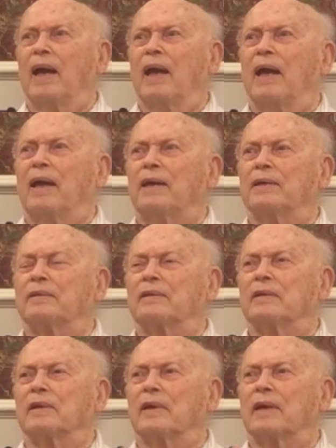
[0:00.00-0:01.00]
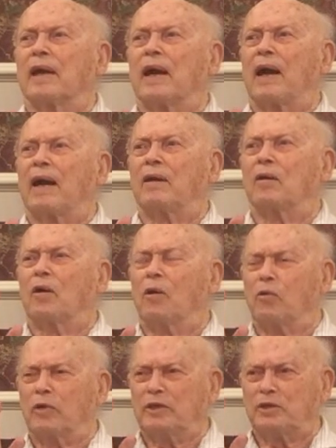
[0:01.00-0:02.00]
And I
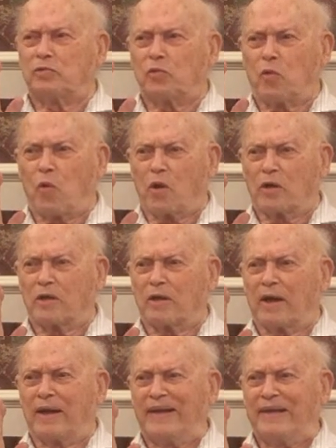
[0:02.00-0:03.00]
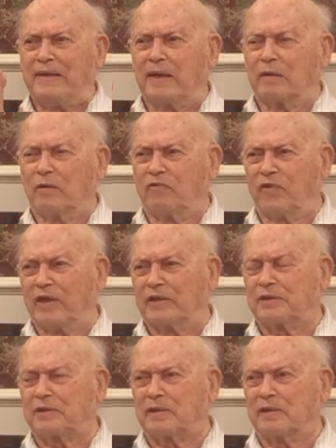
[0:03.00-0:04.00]
always wore a yellow
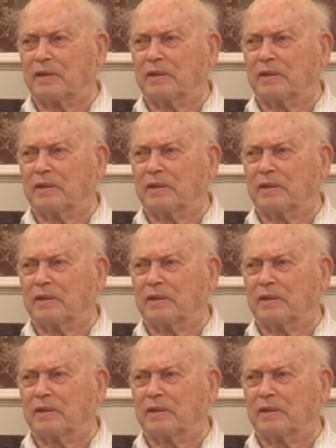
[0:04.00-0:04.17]
vest